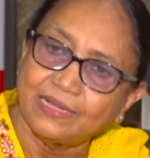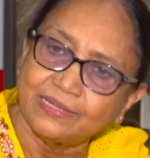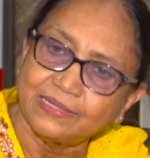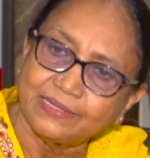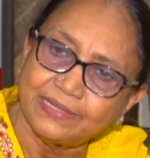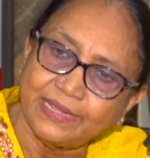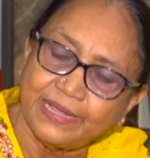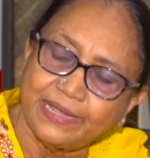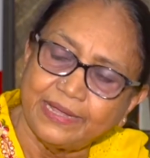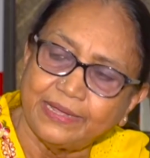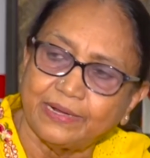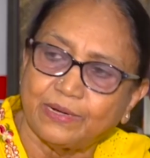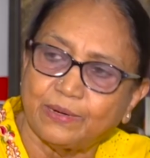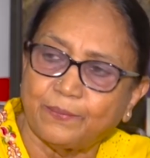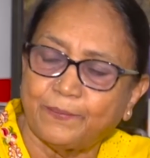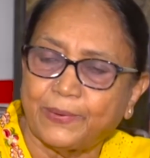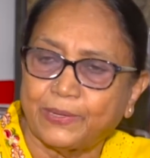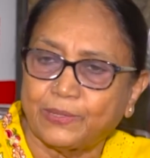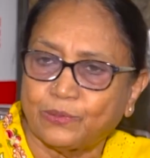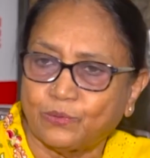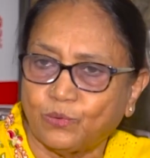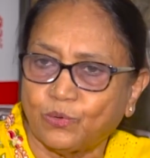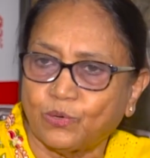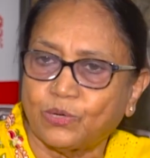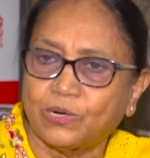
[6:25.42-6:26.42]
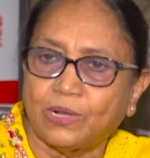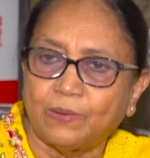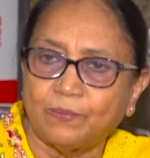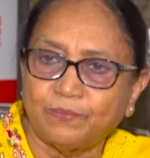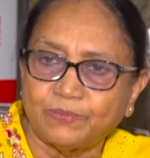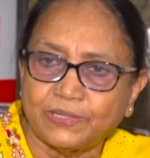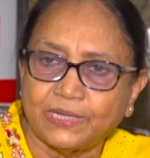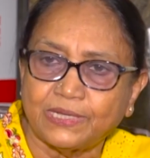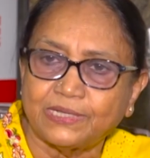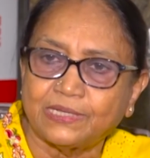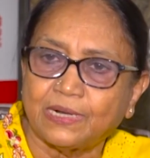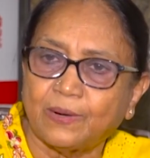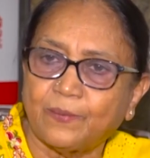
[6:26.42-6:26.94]
there Bargur
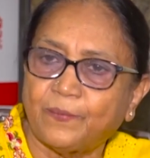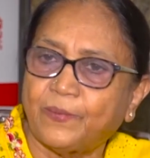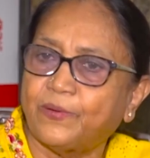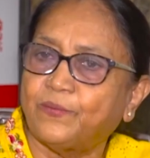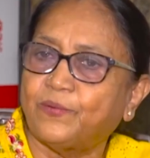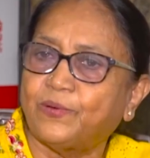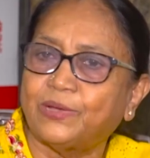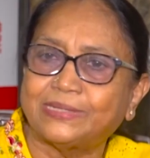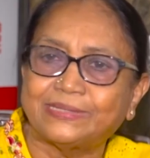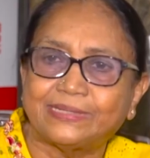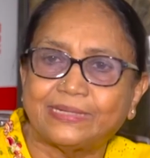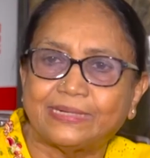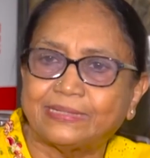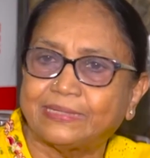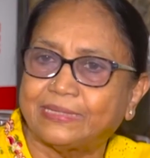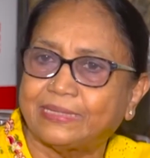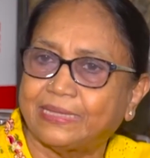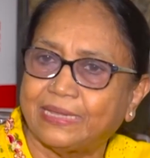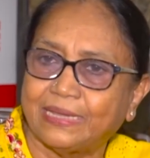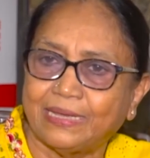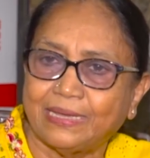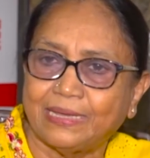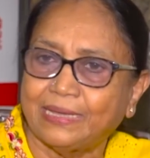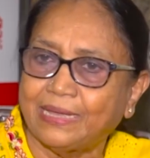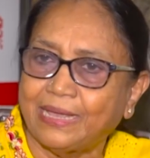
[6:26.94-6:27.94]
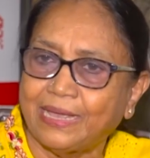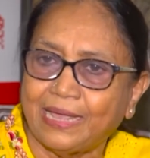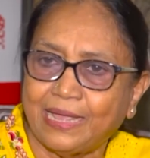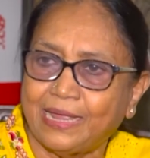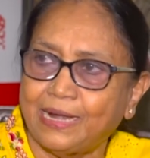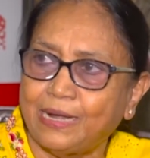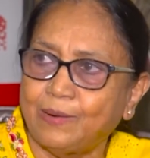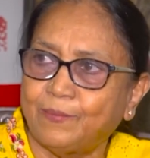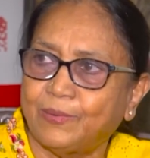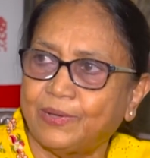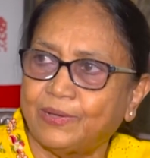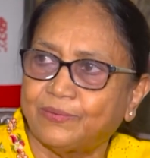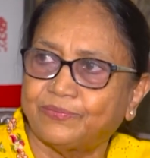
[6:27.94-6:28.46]
Ramchandrappa was at the
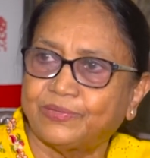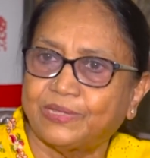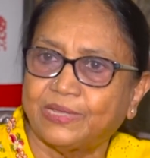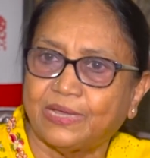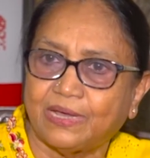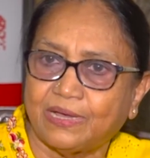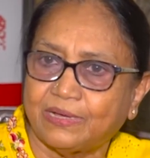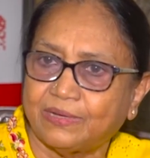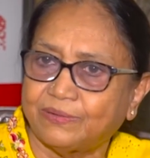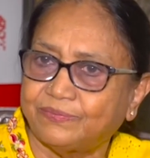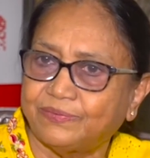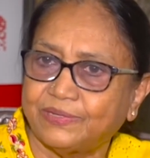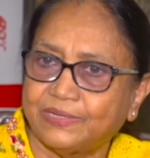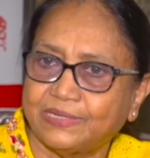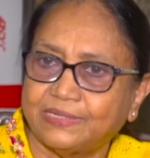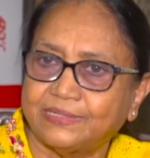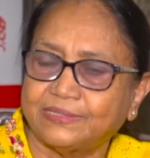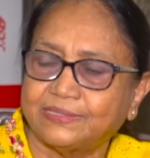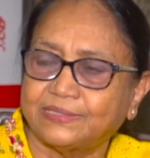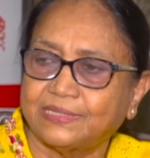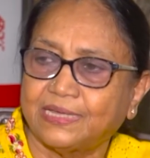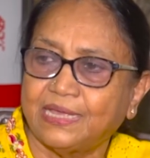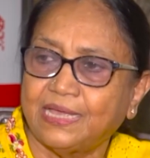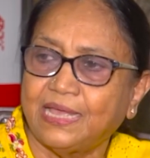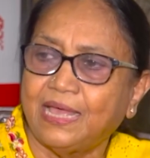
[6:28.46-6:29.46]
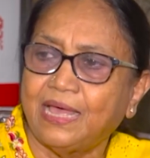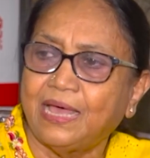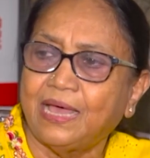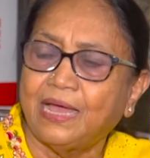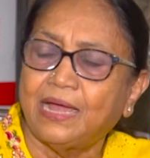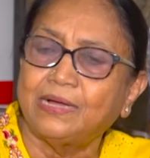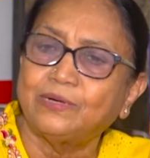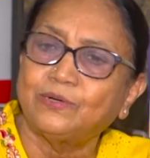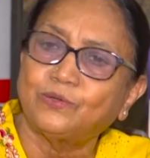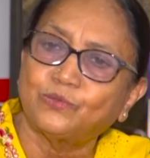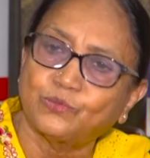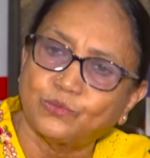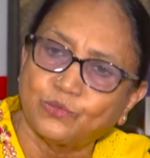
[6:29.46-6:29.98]
helm of the affairs,
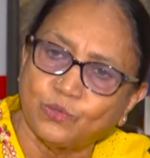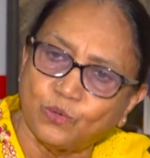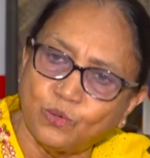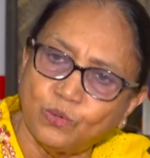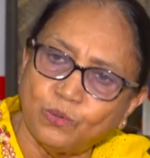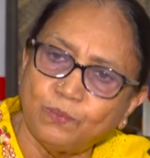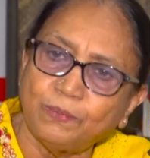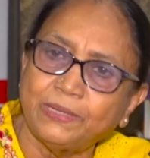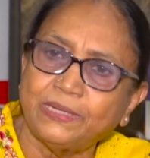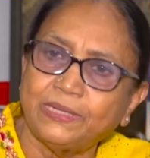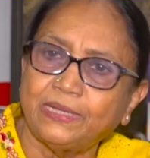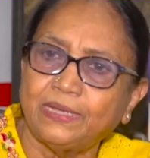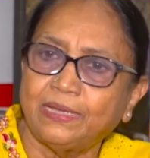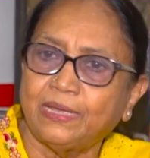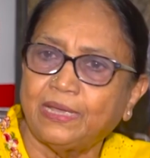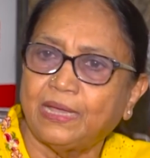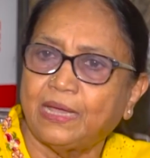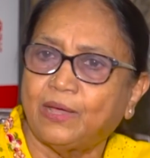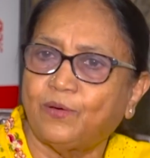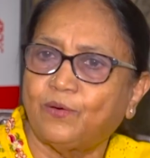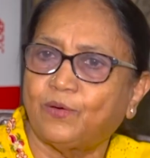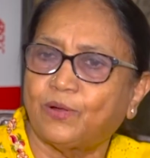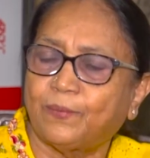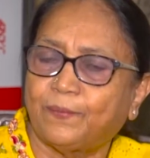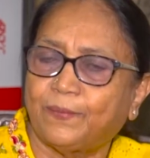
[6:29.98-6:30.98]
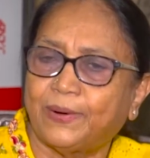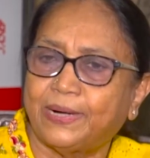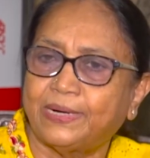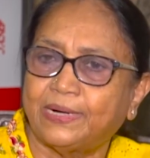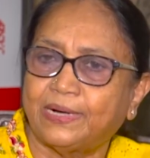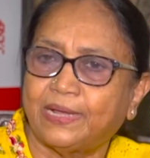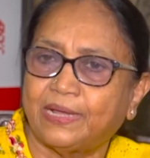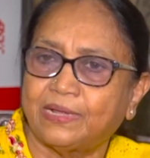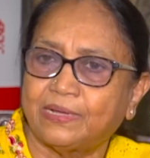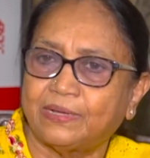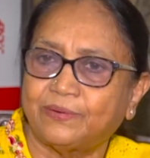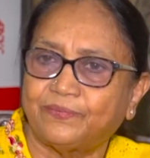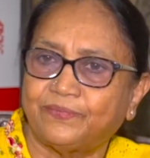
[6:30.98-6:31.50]
and so many our
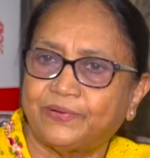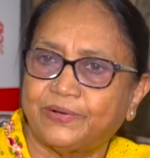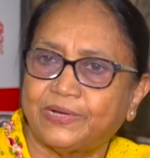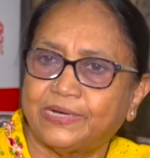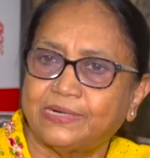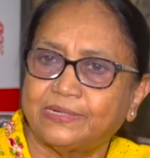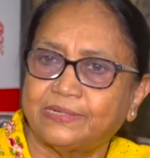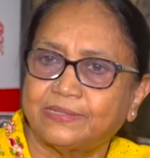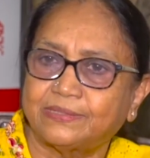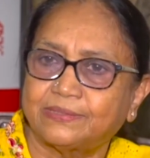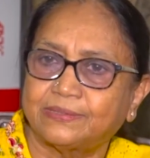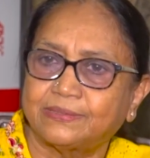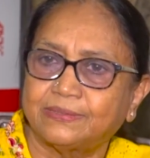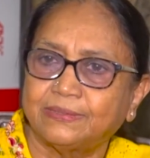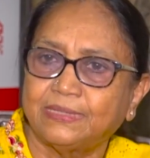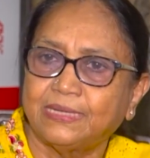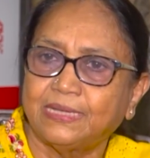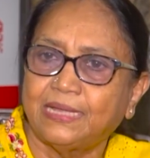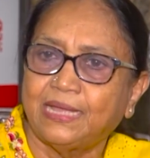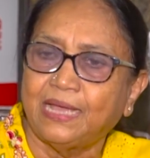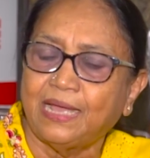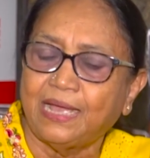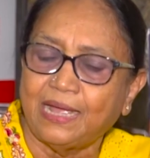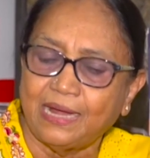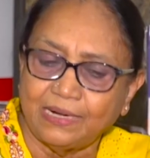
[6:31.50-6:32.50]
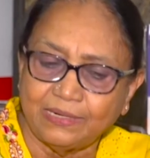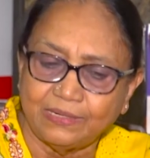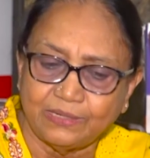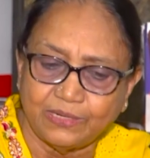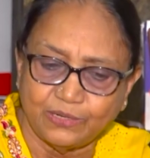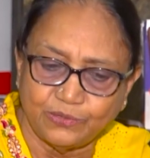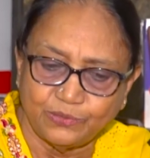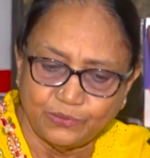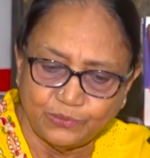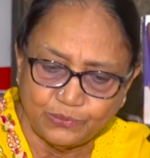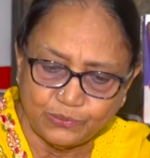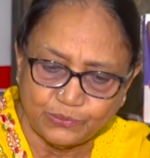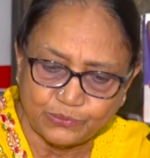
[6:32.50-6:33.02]
Bandaya friends, and
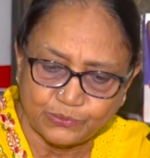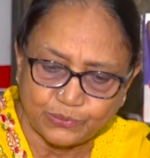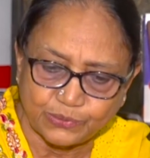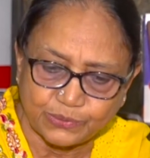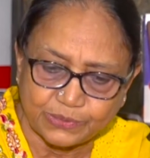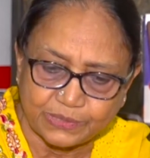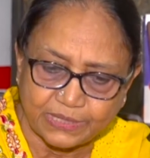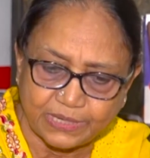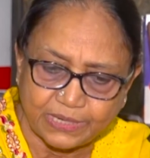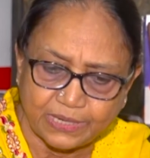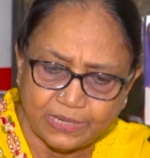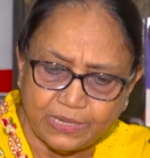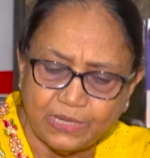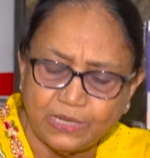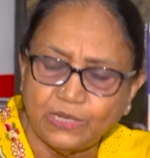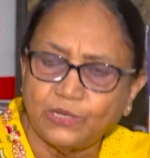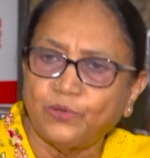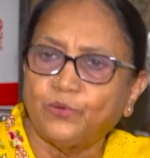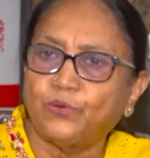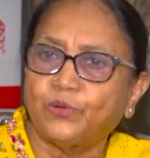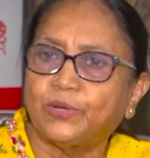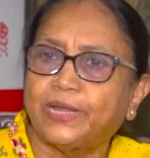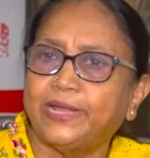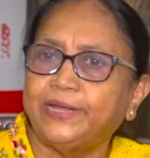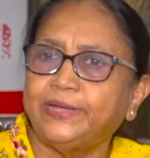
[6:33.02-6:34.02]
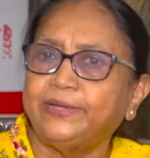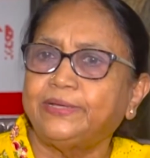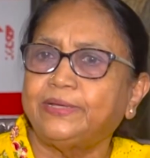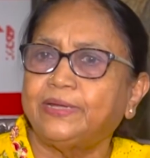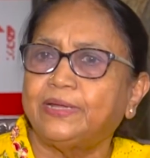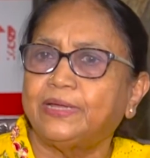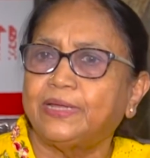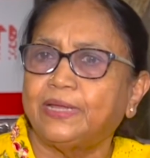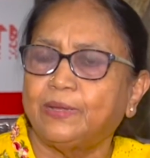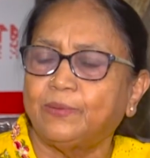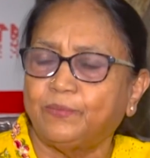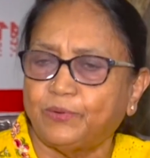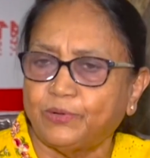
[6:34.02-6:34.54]
they used to say, you write
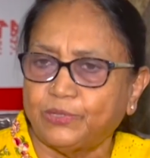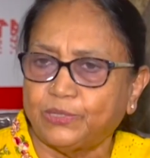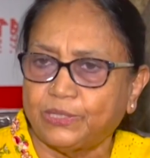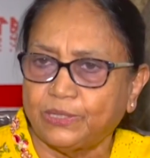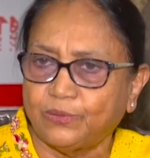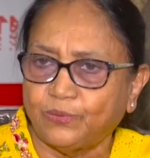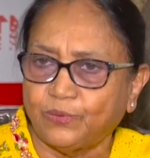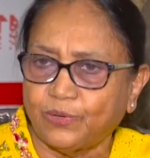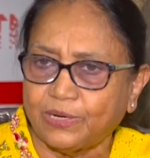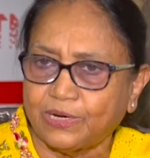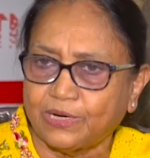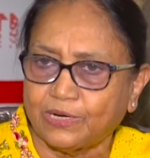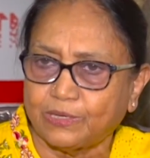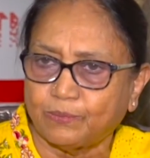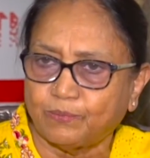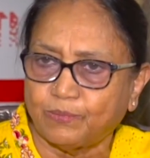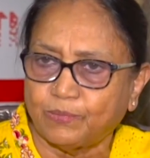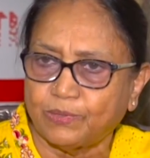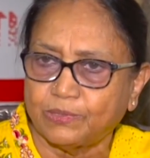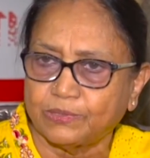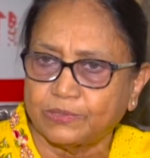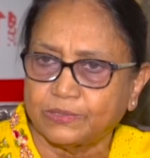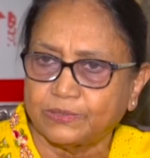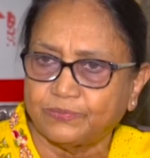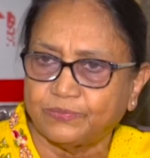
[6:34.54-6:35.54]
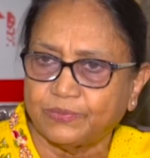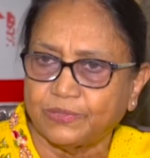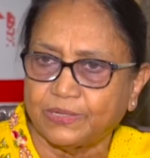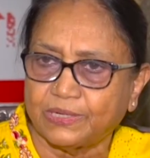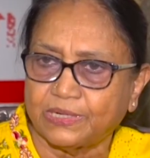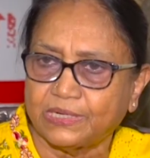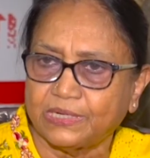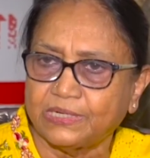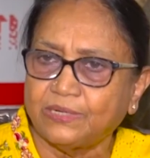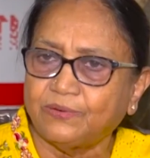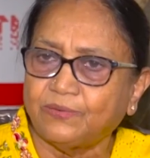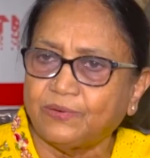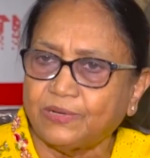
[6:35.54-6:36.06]
about your atmosphere,
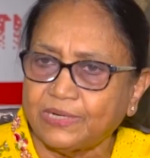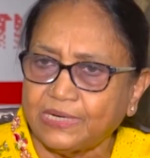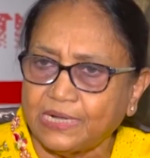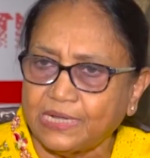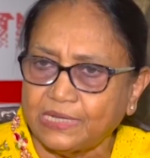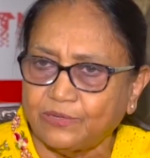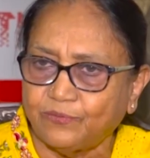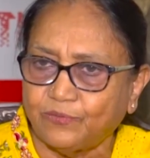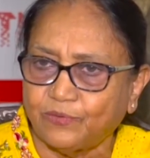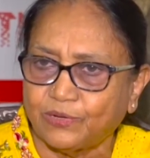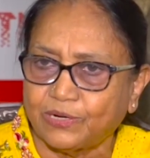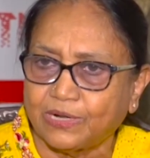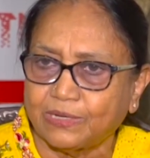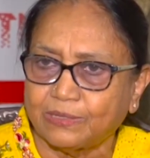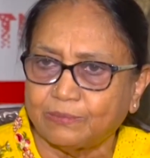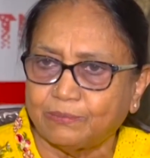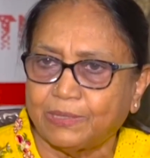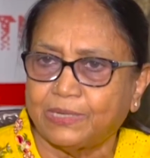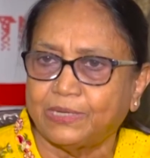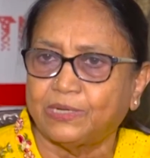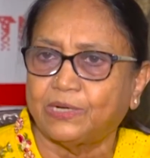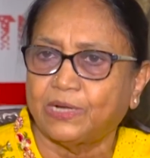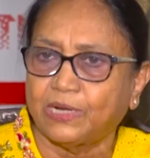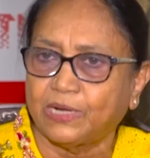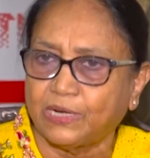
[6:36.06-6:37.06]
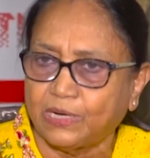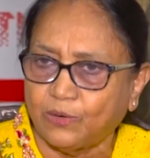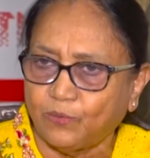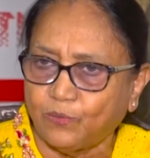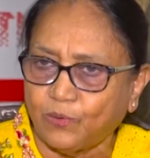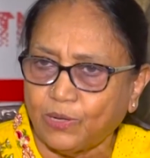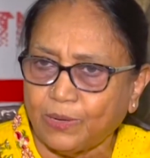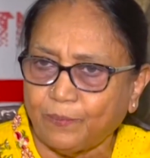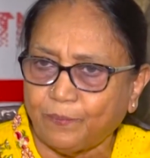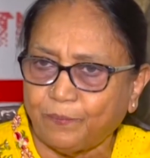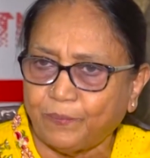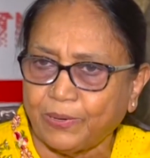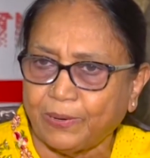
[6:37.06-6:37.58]
your environment,
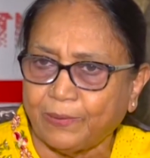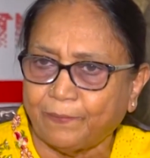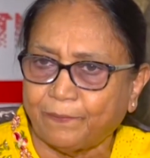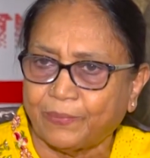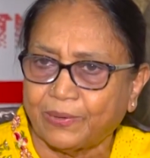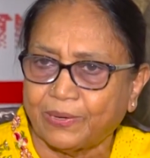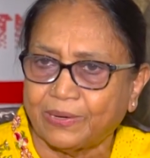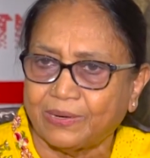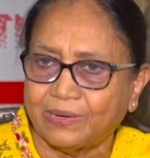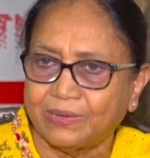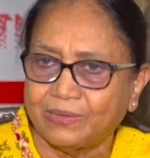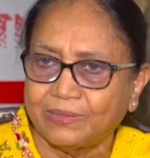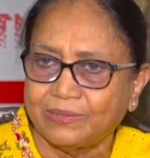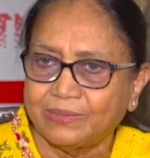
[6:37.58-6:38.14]
your people.